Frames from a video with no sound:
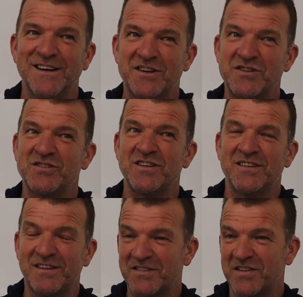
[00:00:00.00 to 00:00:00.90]
as
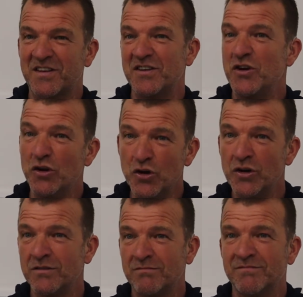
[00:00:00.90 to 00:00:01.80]
I said, you're
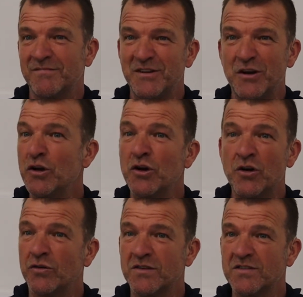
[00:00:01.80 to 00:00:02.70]

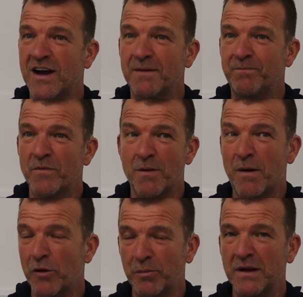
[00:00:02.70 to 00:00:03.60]
learning all the time
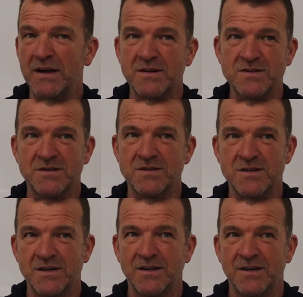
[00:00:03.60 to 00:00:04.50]
about the players,
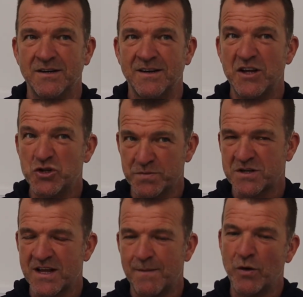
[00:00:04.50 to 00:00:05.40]
and it's up
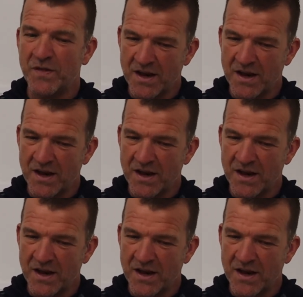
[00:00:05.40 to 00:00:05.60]
to them when